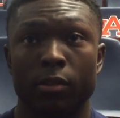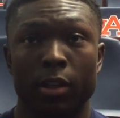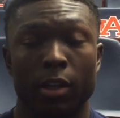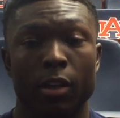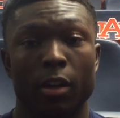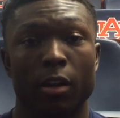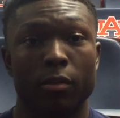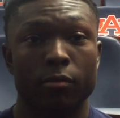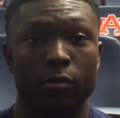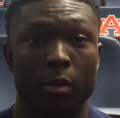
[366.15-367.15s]
And,
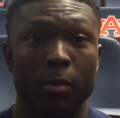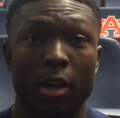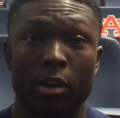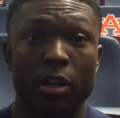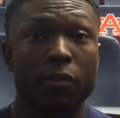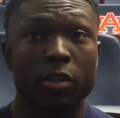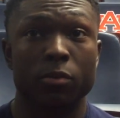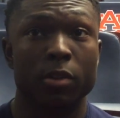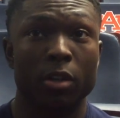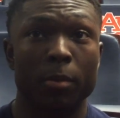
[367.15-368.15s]
I mean, our defense is
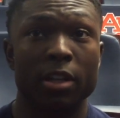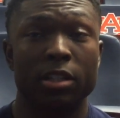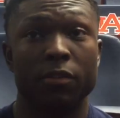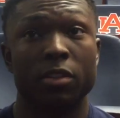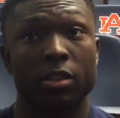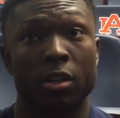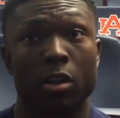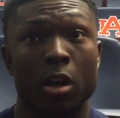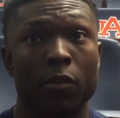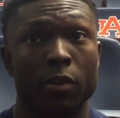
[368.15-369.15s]
one of the best defenses in the
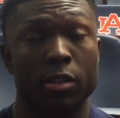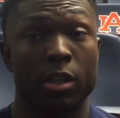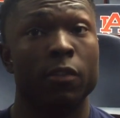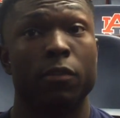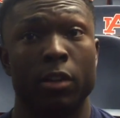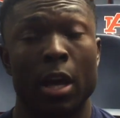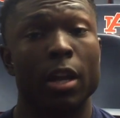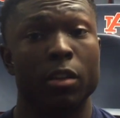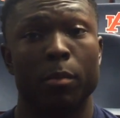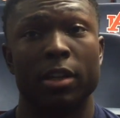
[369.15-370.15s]
conference, if
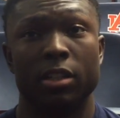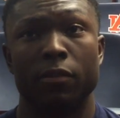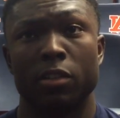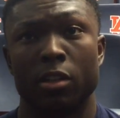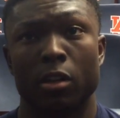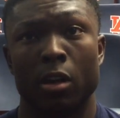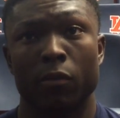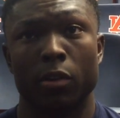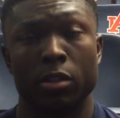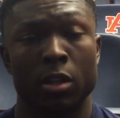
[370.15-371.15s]
not the best defense in the
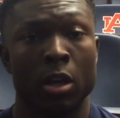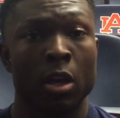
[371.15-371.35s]
conference.